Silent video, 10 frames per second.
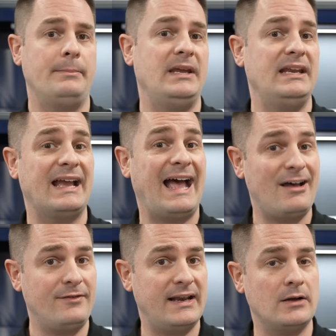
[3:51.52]
meaning
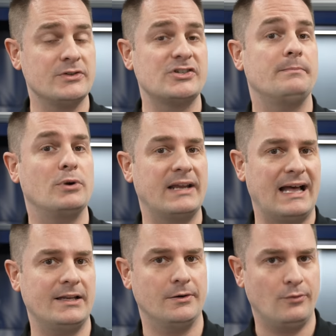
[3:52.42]
1/2 ounce per
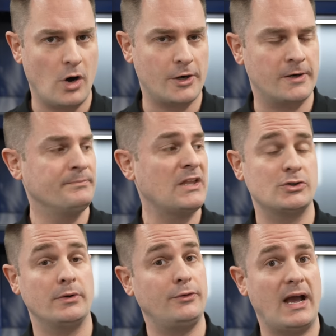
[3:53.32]
gallon of water.
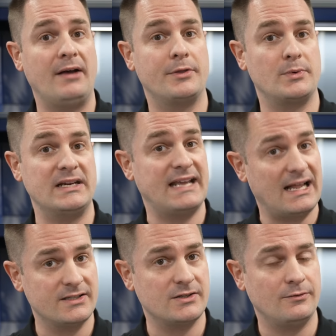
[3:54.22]
So if you have 3
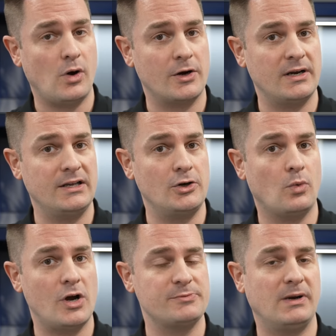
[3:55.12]
gallons of water in your
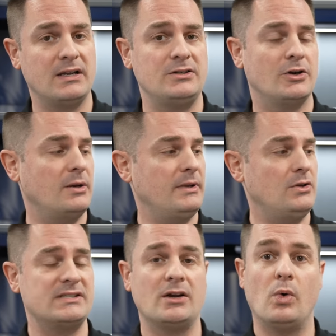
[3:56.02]
wash bucket, you're going to be
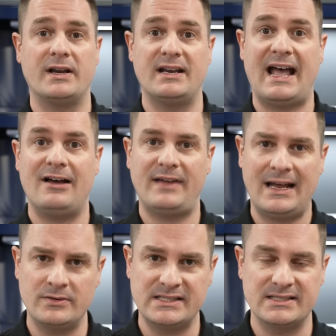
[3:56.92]
using 1.5
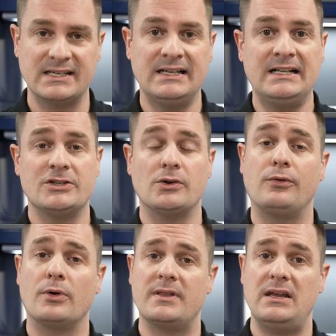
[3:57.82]
ounces. So
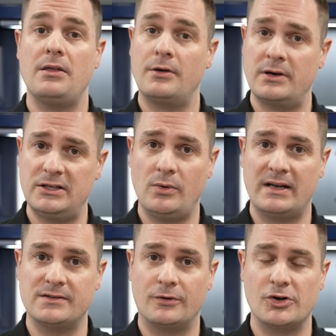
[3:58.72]
for the
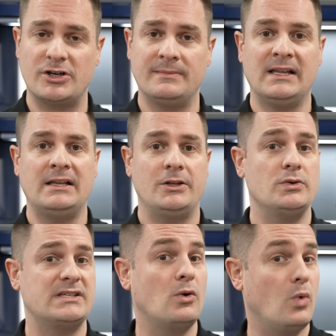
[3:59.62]
32-ounce version,
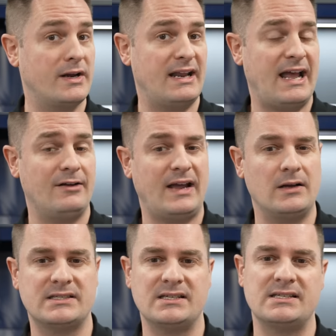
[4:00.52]
using 1.5
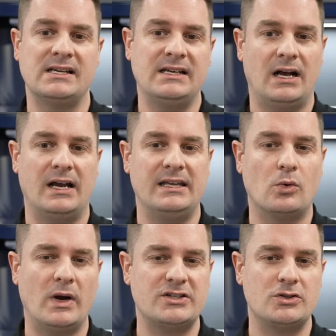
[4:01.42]
ounces
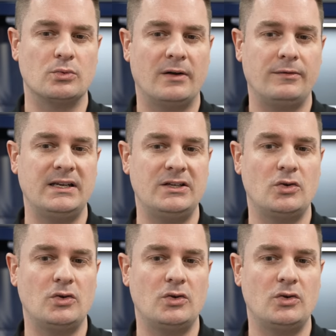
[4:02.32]
equates to roughly